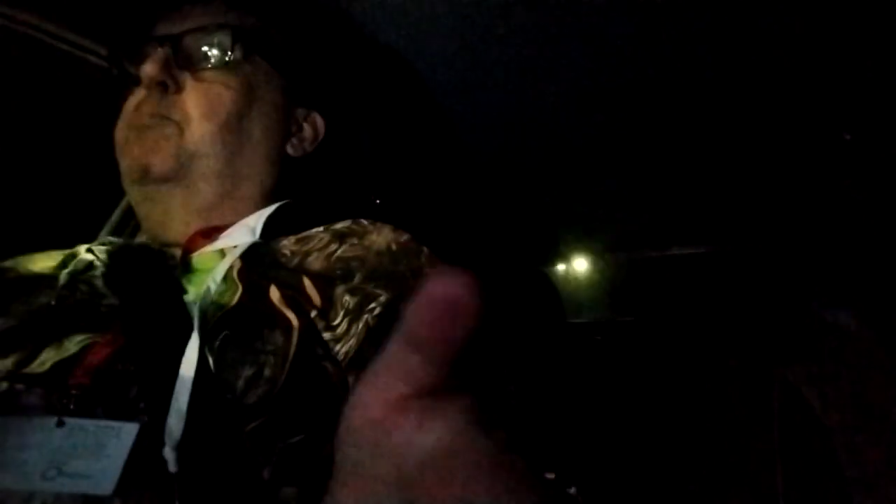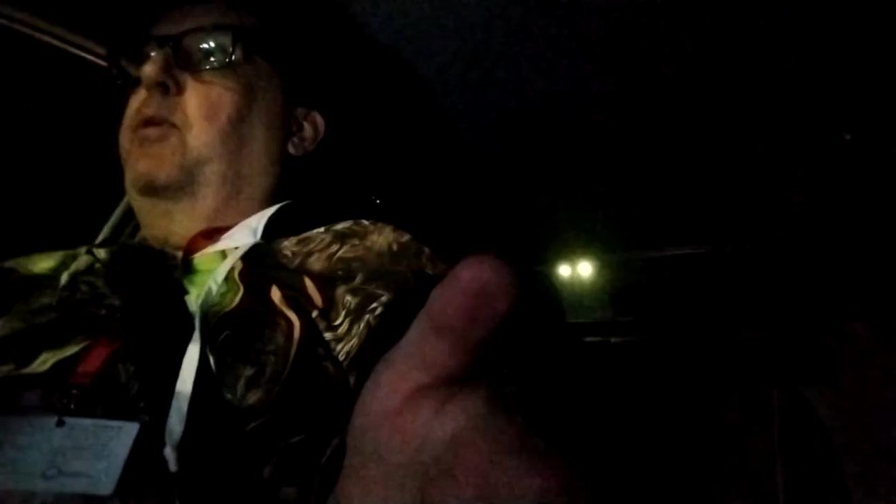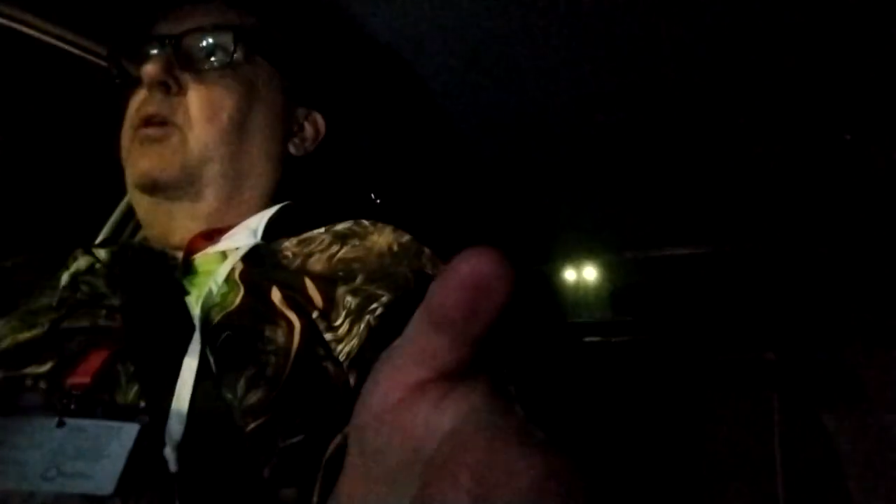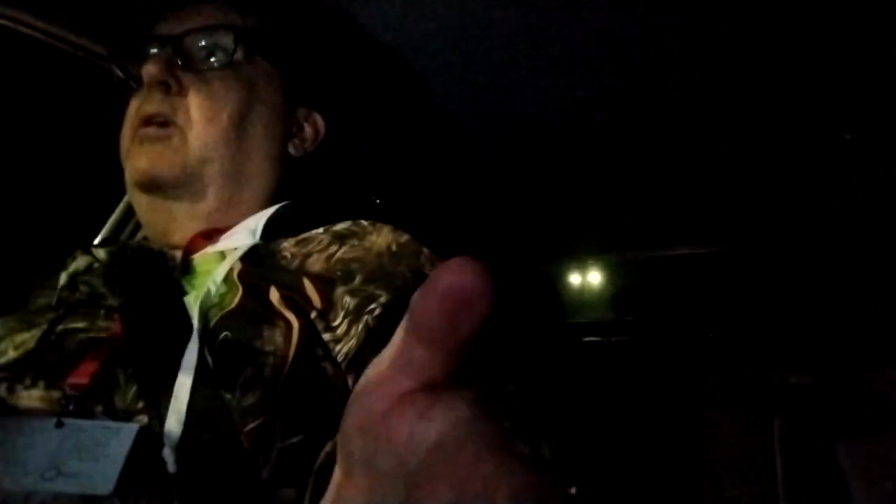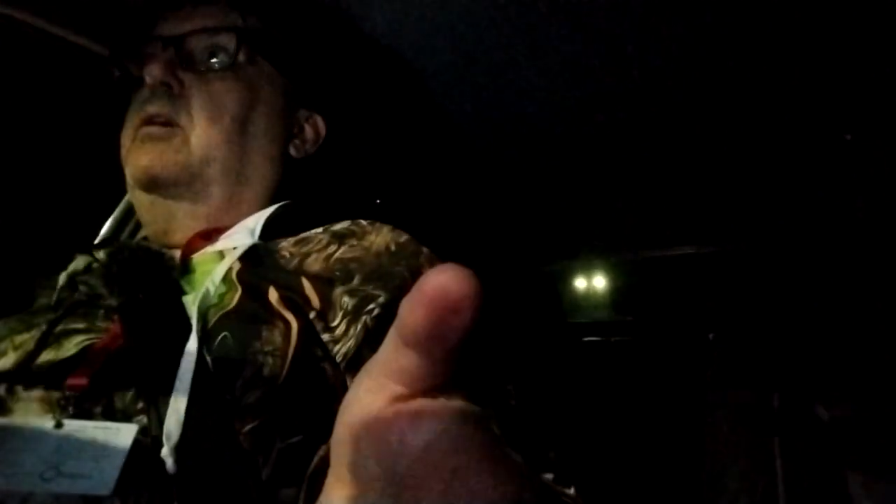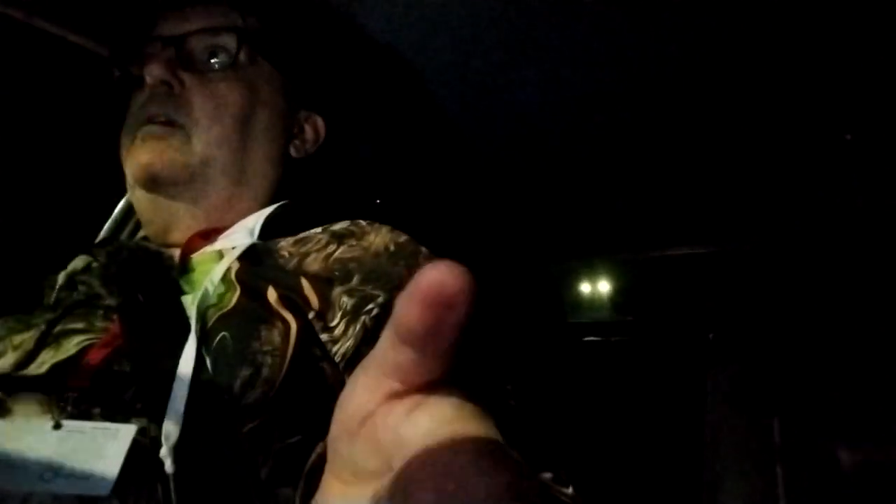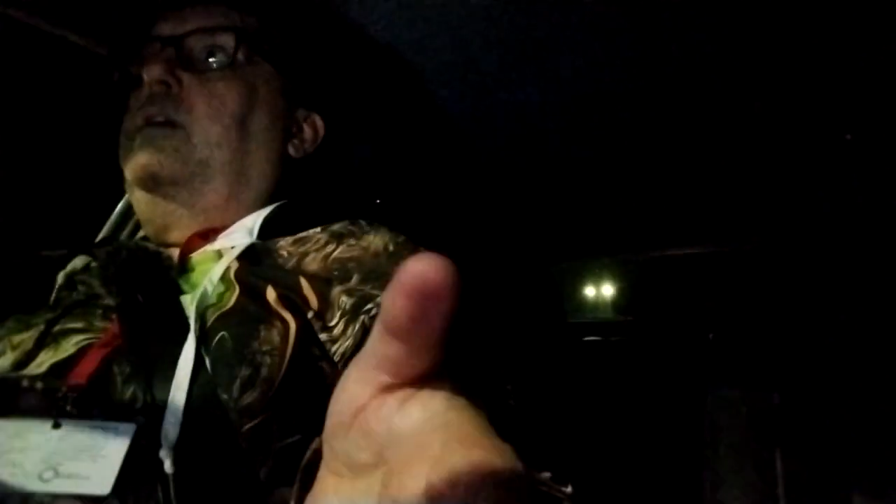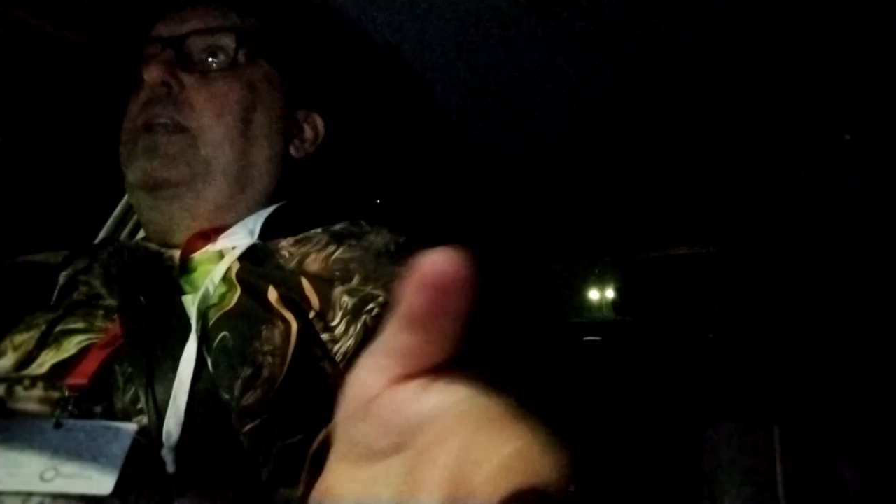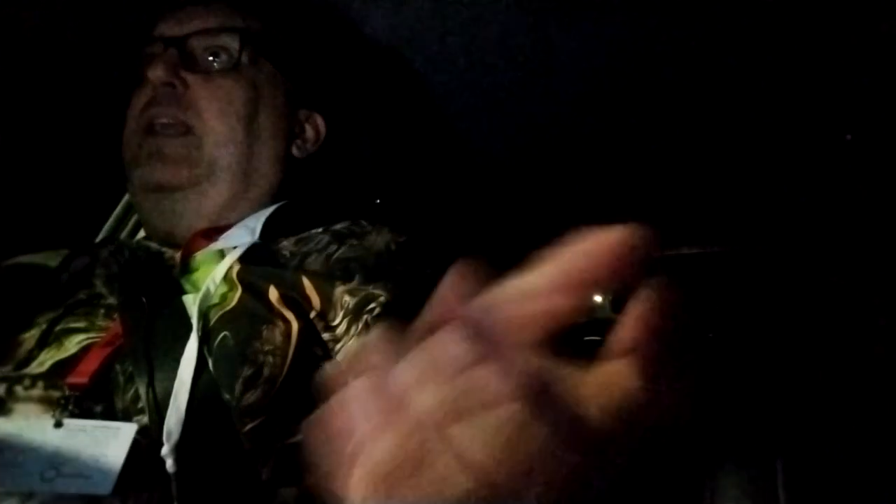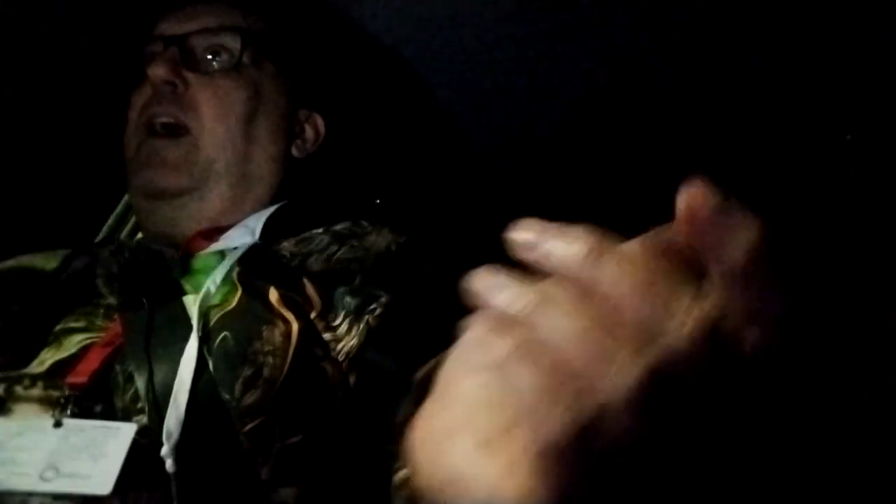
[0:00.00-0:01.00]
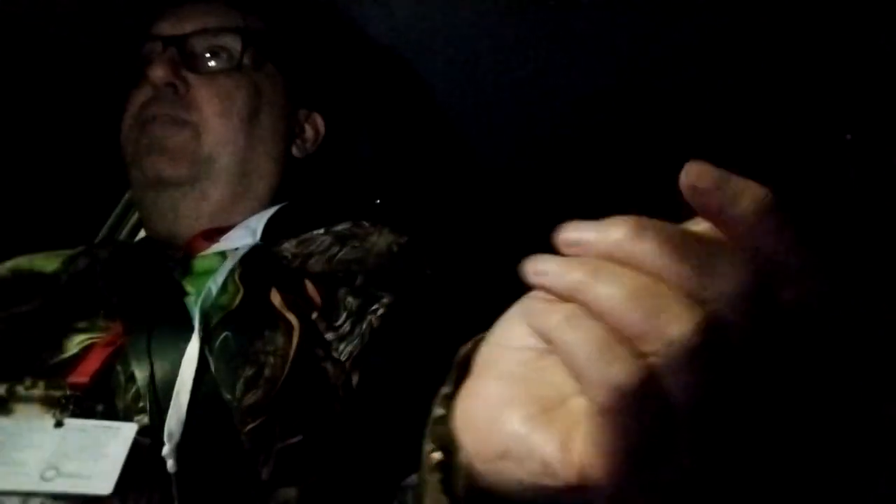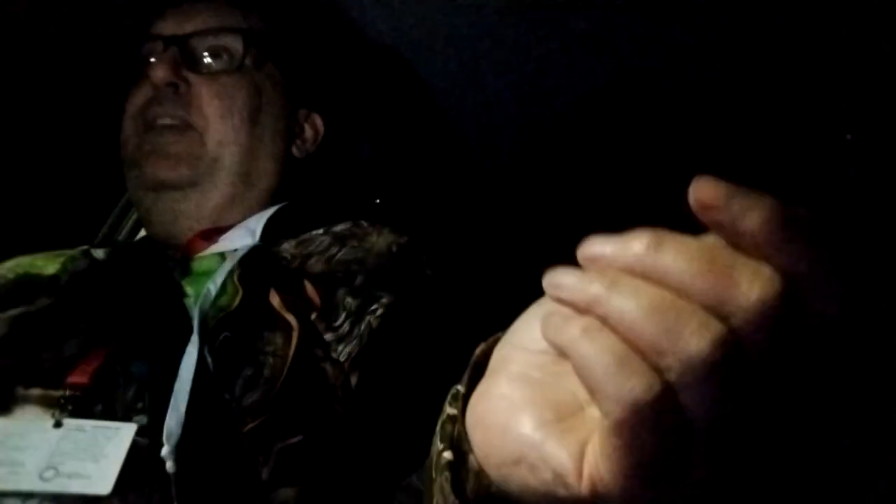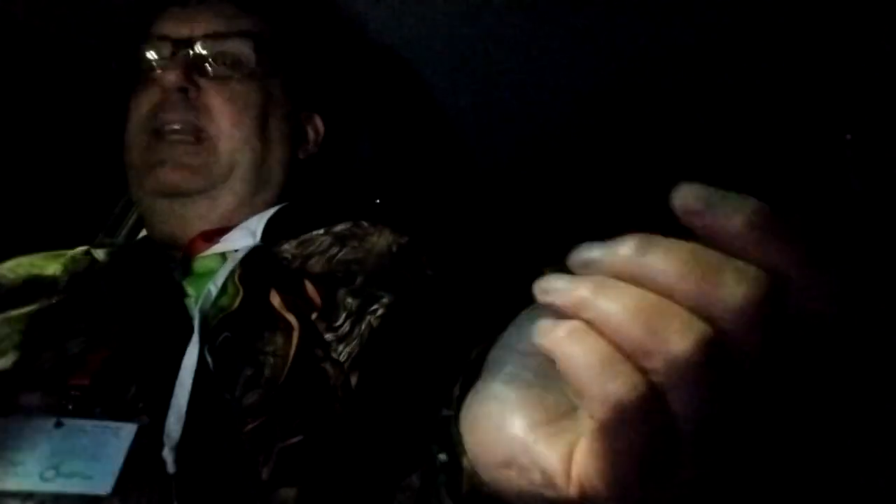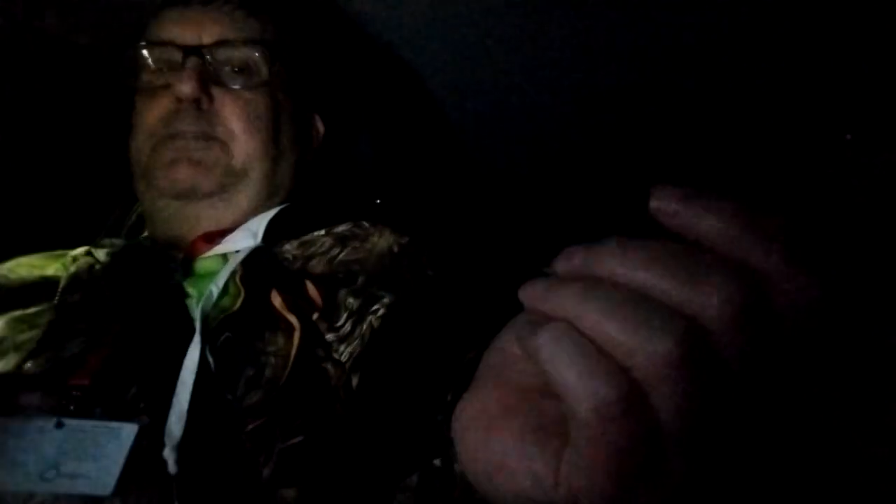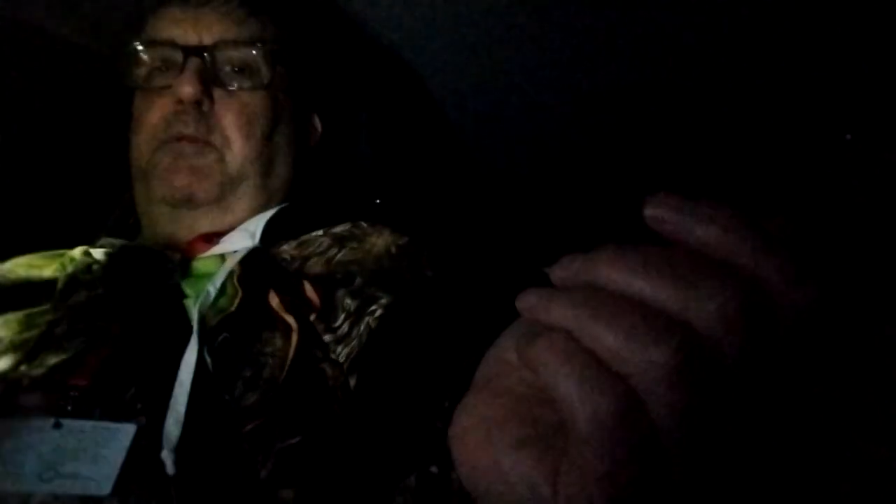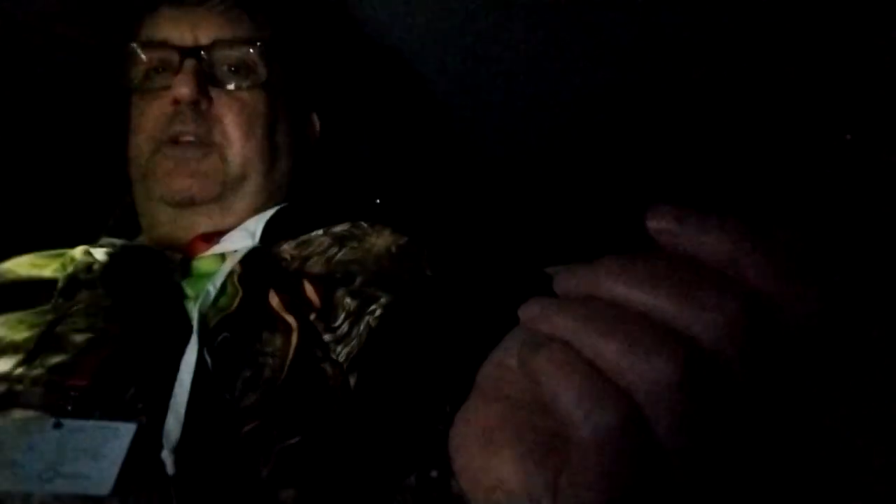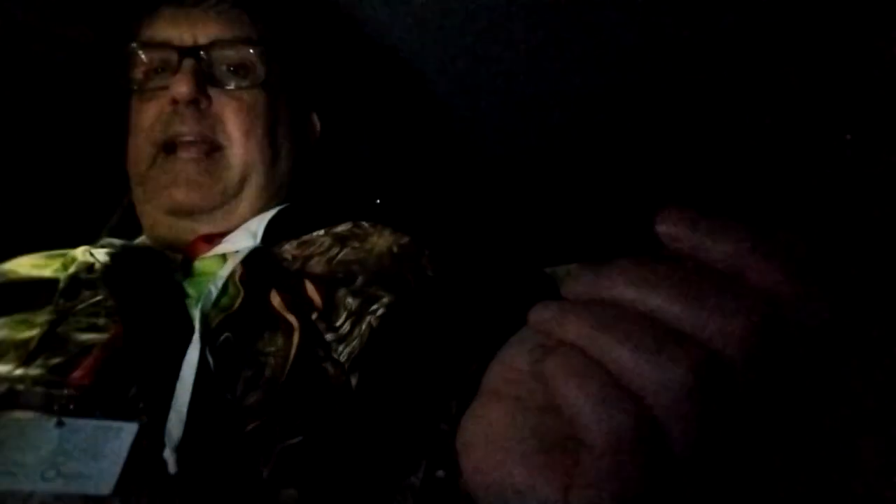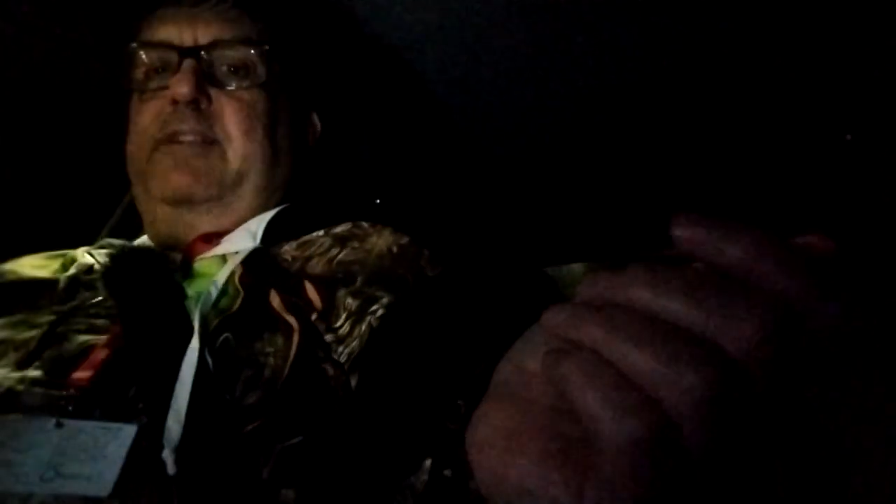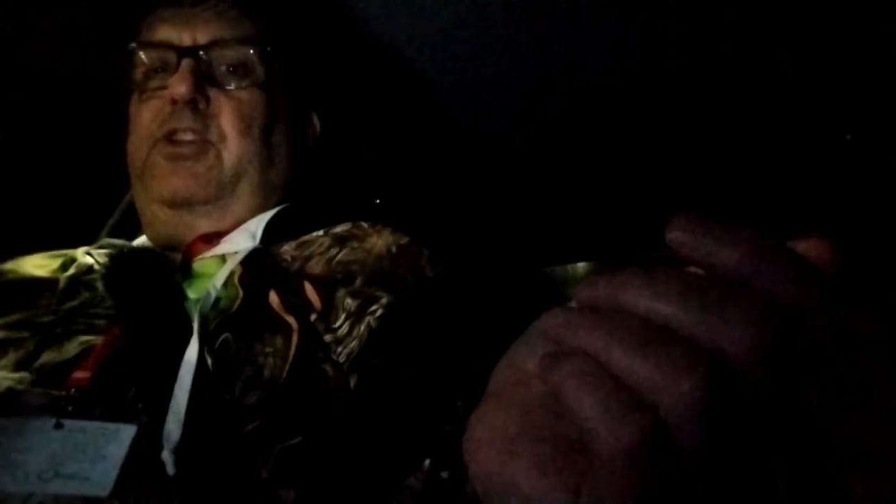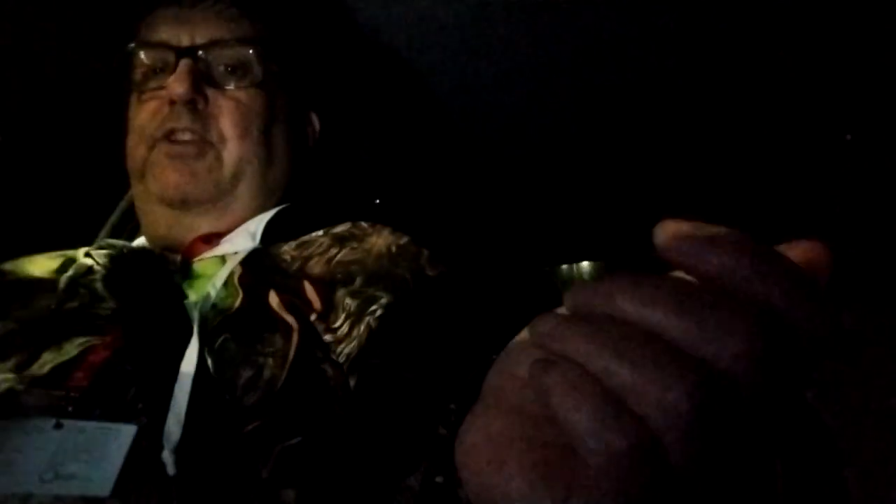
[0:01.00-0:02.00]
But I think that's more
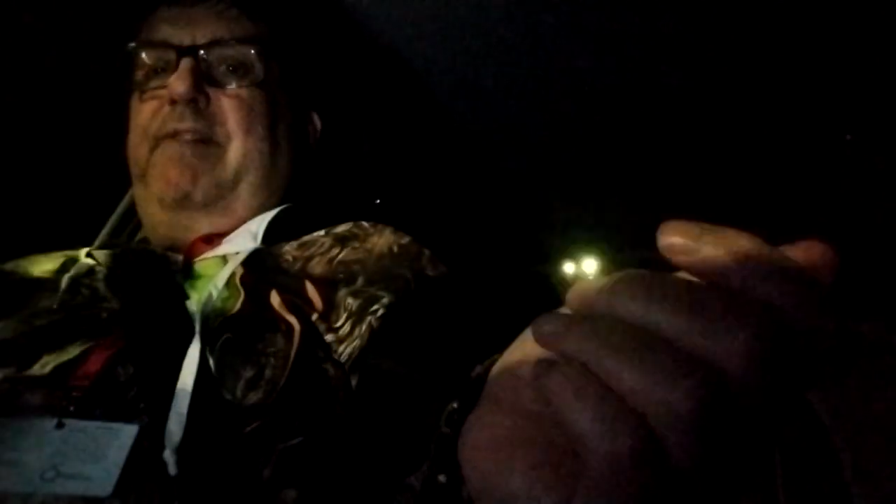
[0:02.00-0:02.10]
down to the